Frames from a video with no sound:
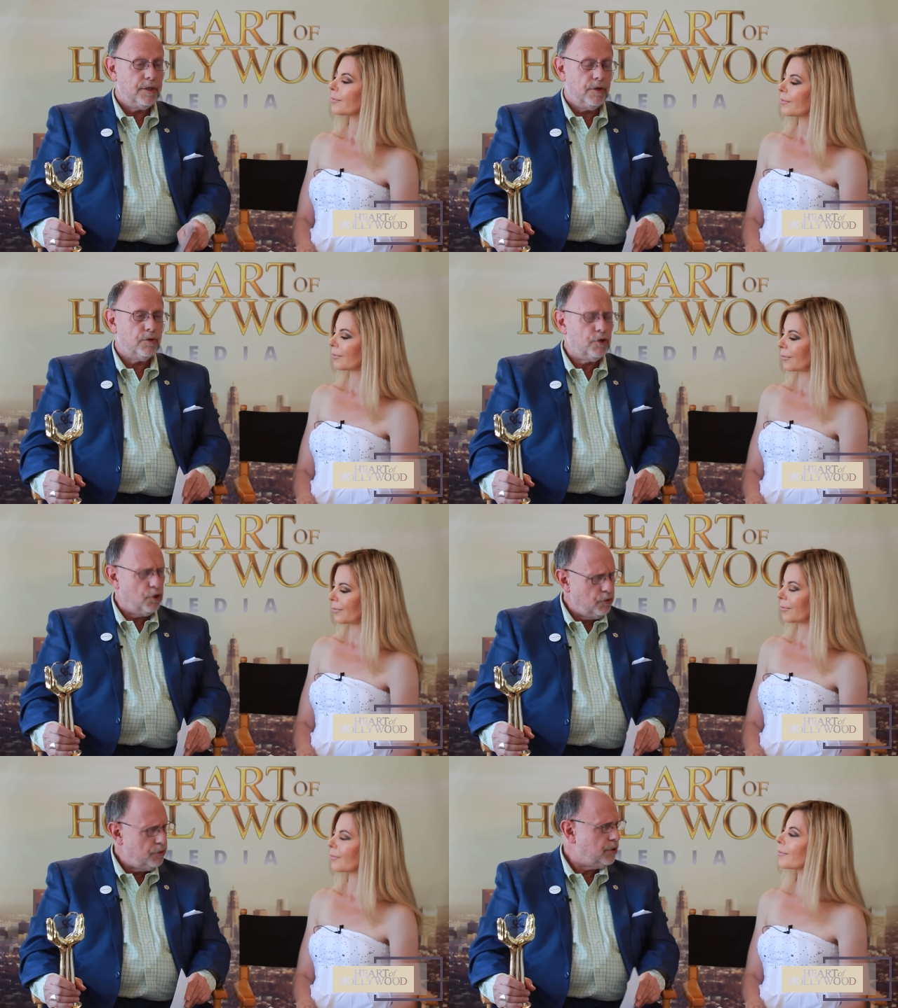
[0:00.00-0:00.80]
Speaker 1: you know,
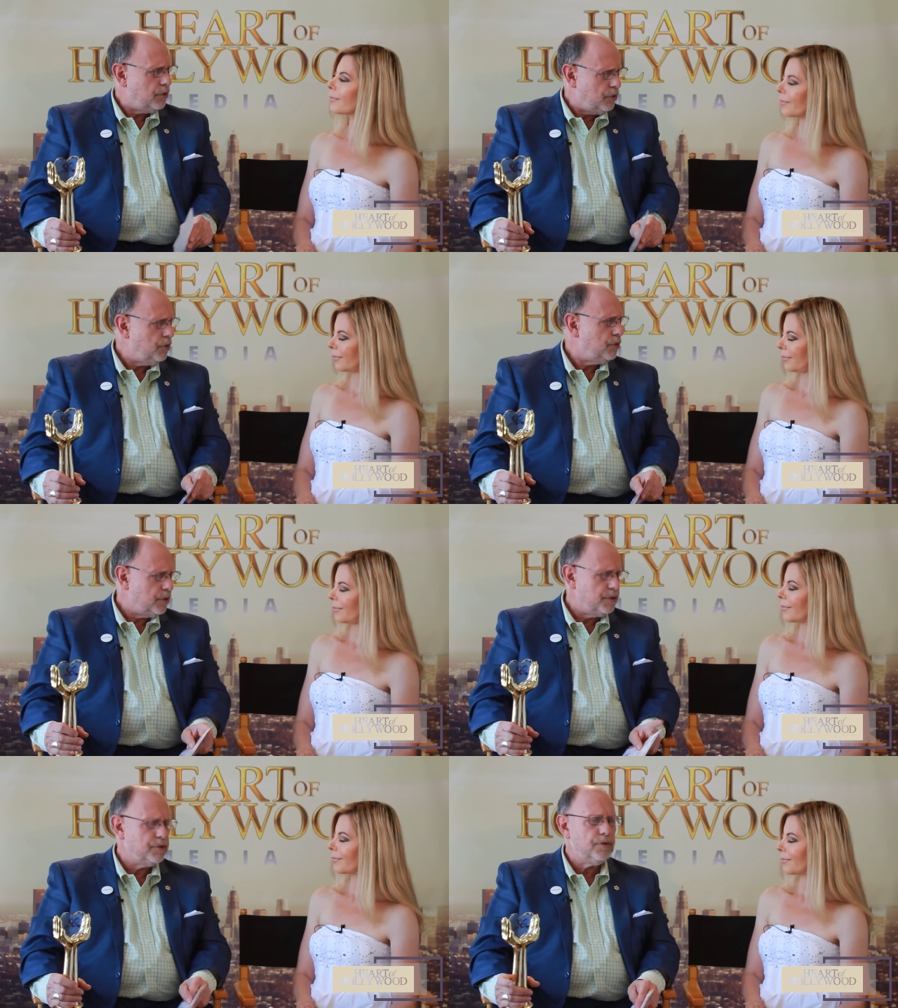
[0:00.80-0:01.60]
current
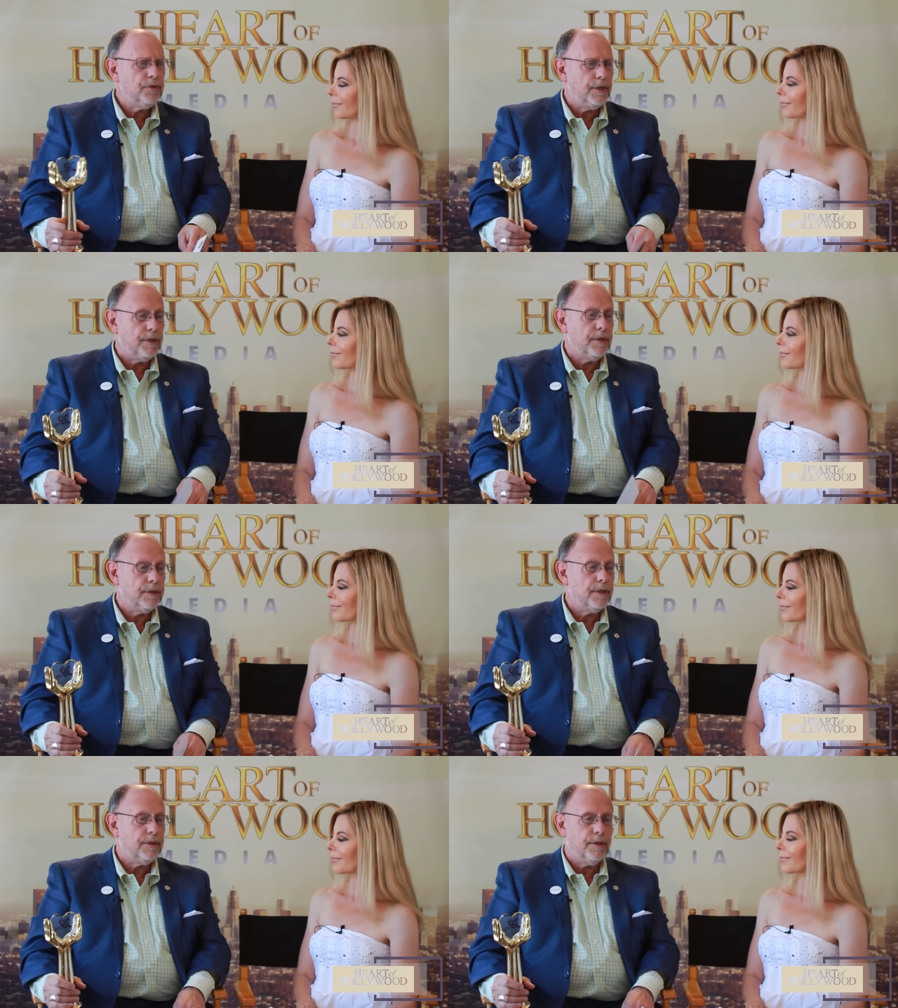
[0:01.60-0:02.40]
concerning
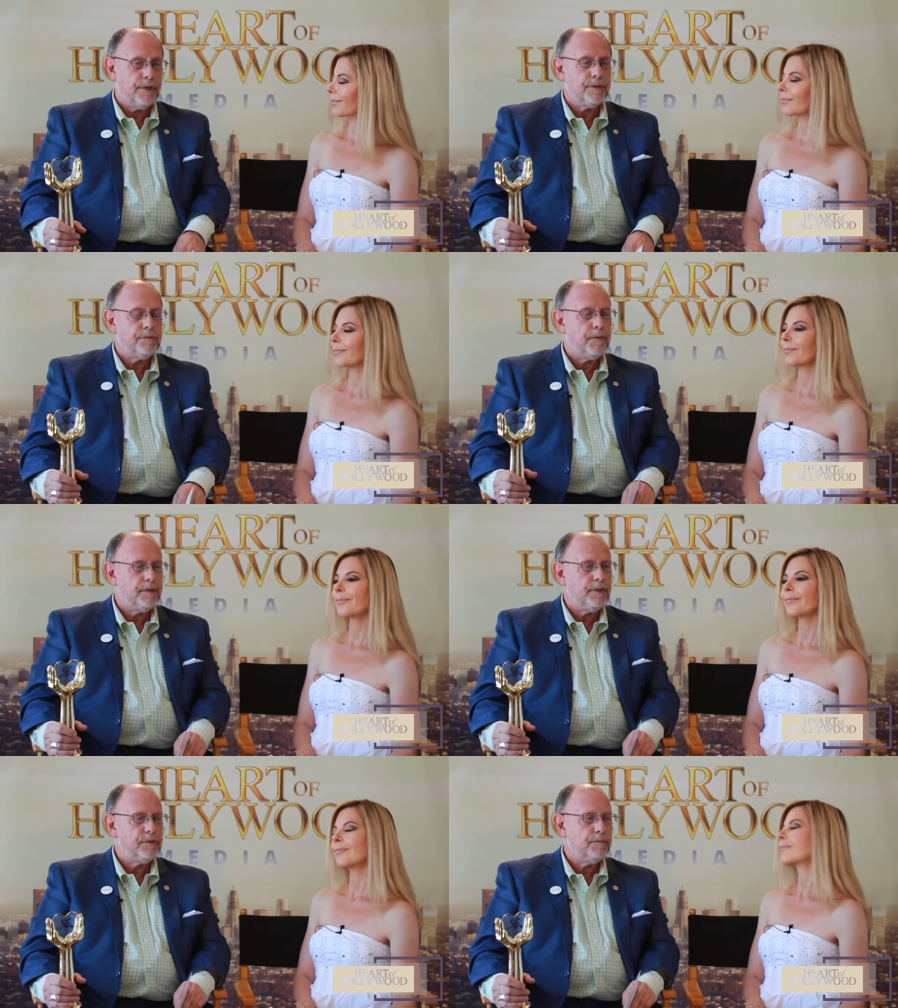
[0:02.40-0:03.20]
things,
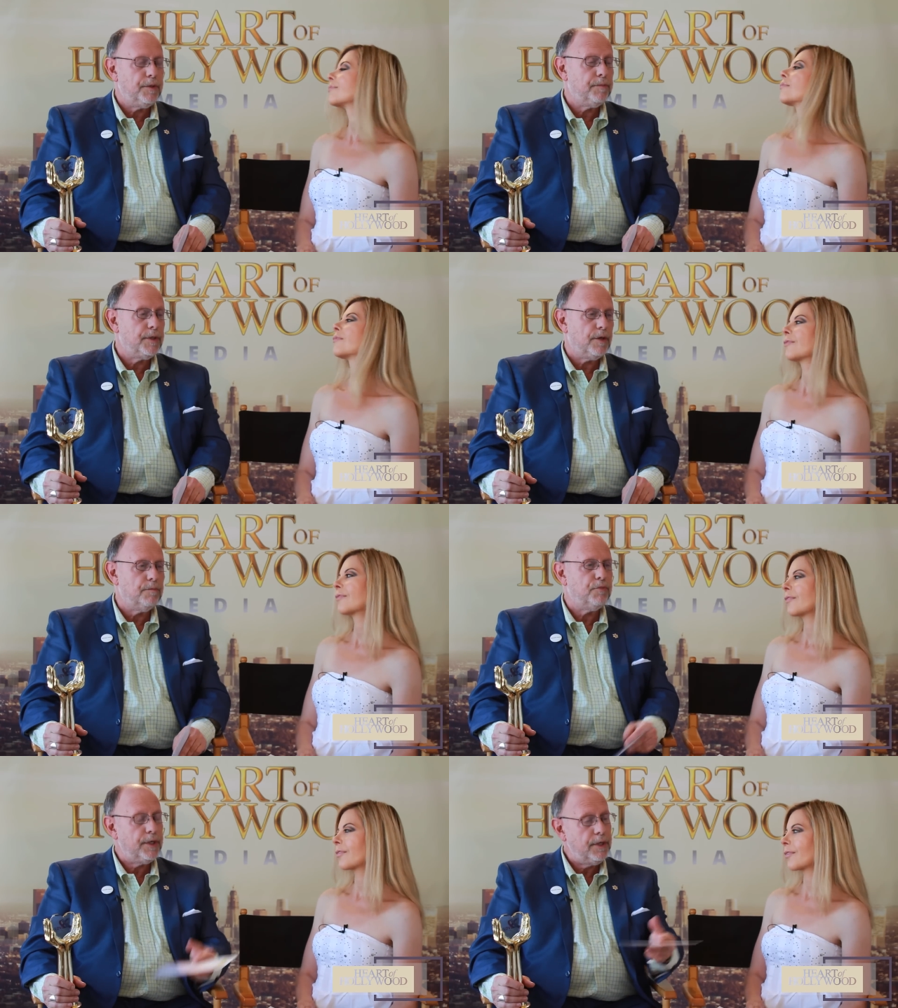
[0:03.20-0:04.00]
but these are people that
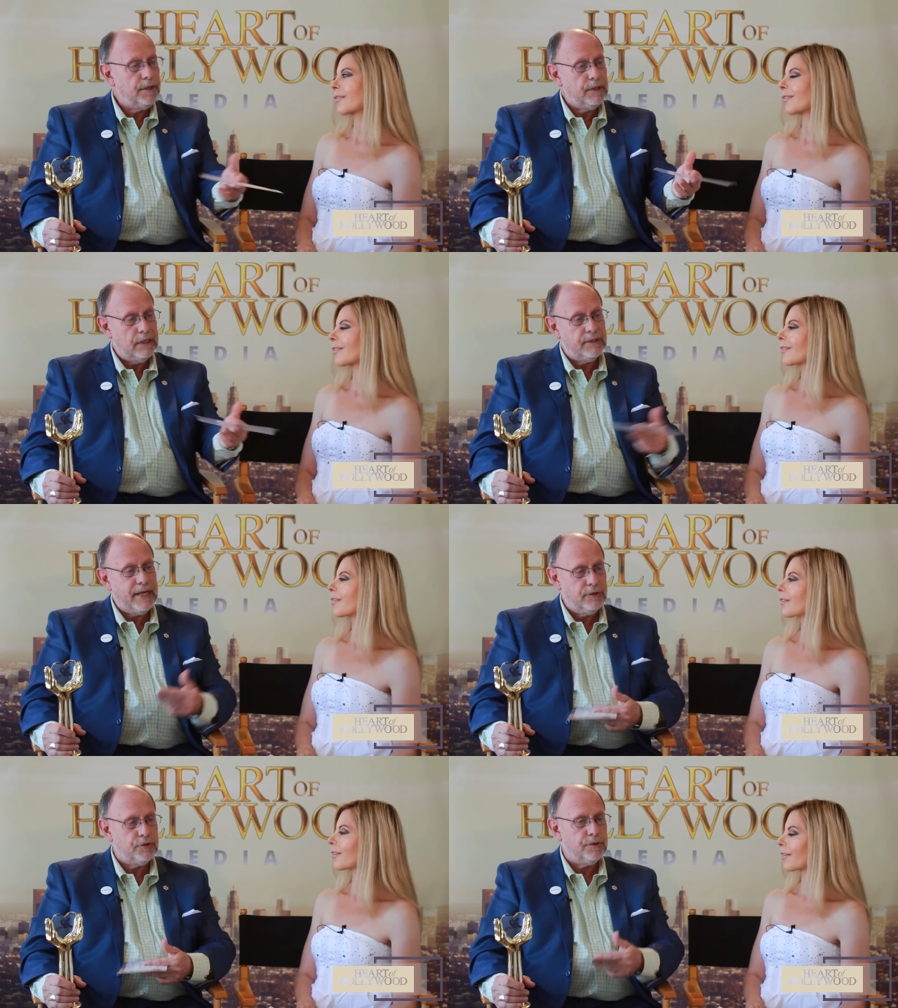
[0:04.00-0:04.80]
are bringing
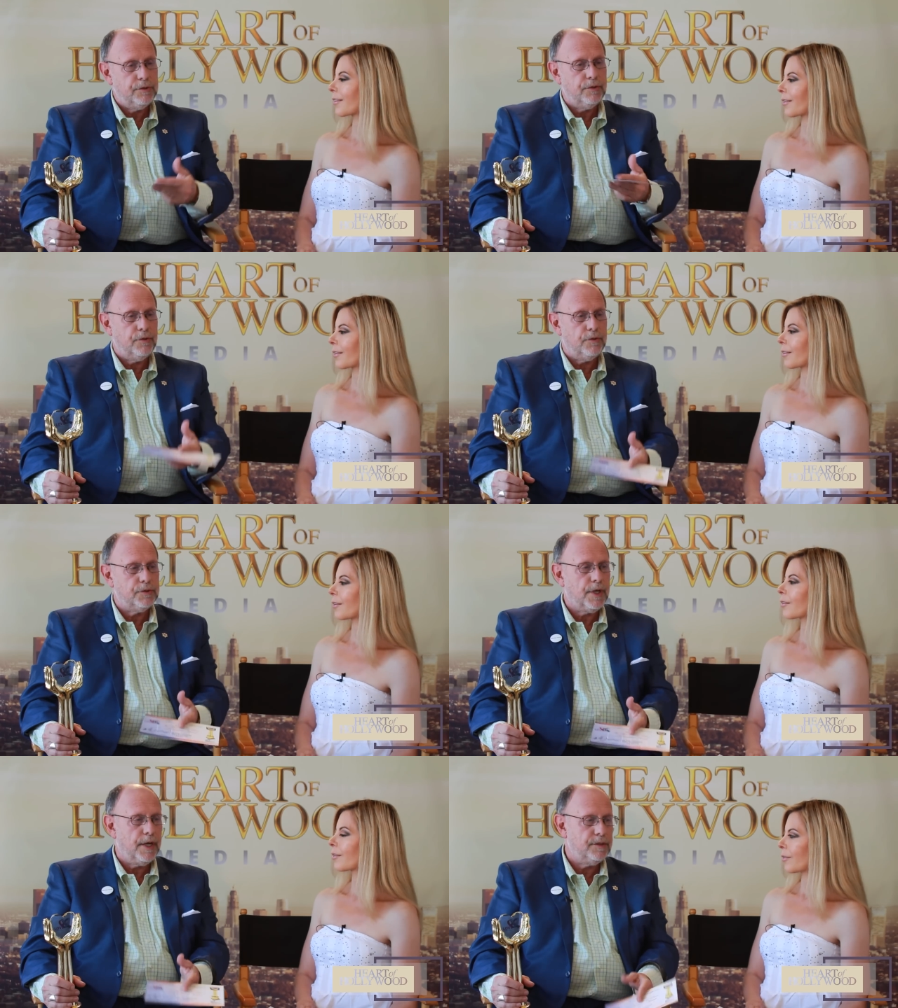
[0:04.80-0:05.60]
attention to
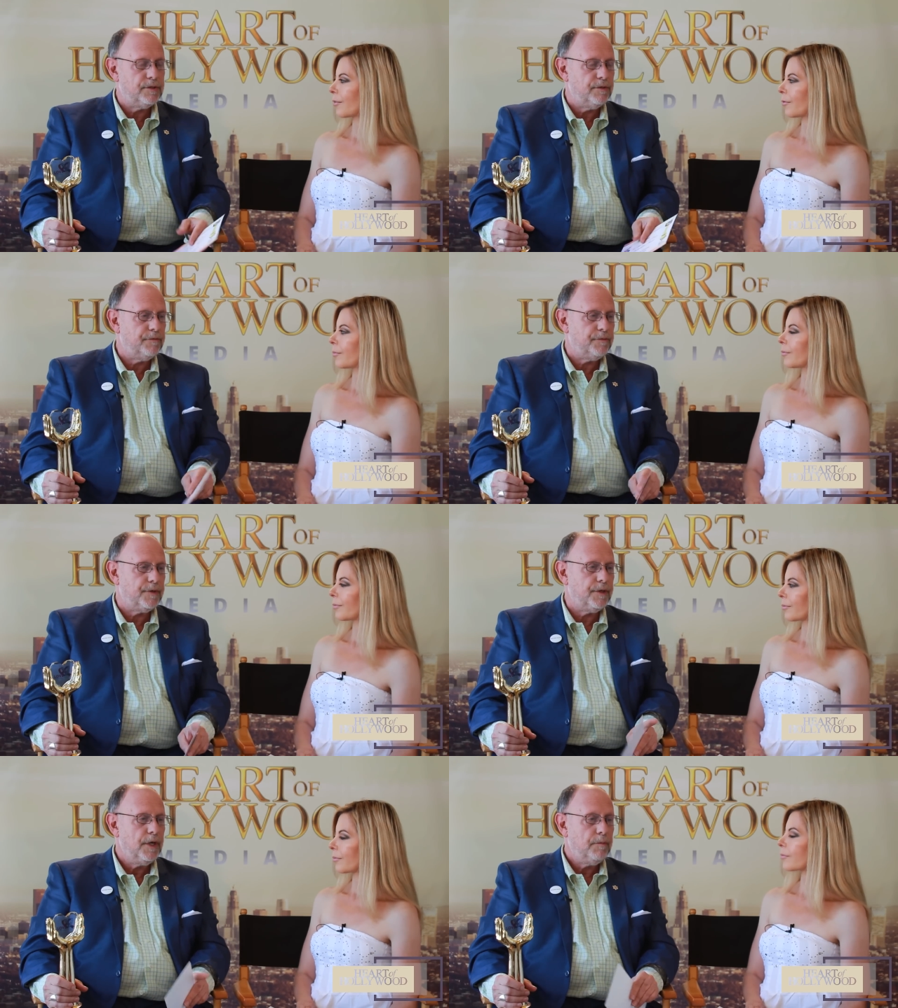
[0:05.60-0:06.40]
those kinds of
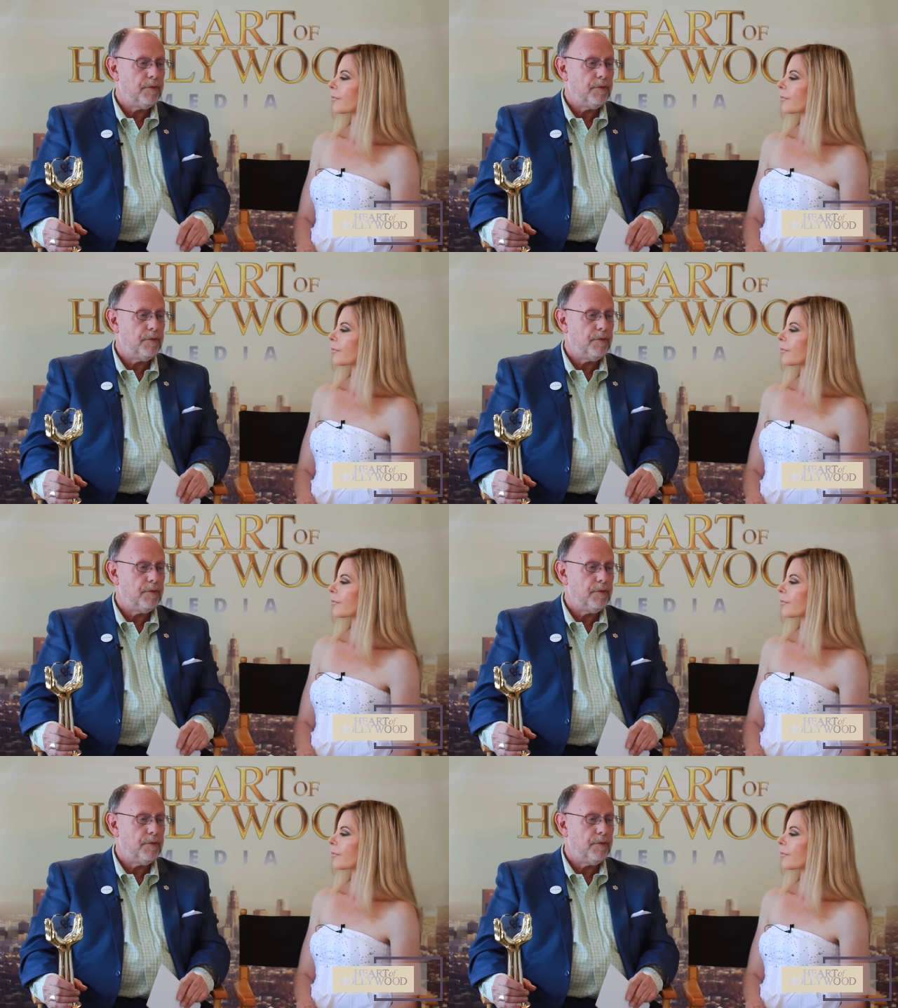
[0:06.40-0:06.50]
uh,